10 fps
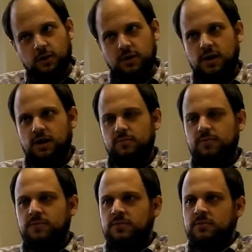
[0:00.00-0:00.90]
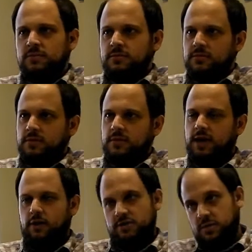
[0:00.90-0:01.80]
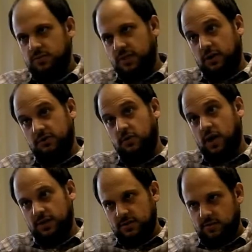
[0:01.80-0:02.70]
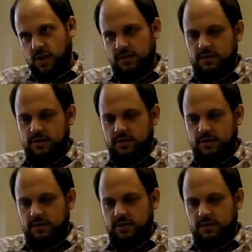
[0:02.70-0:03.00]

WorldCom. Now it's Verizon, right?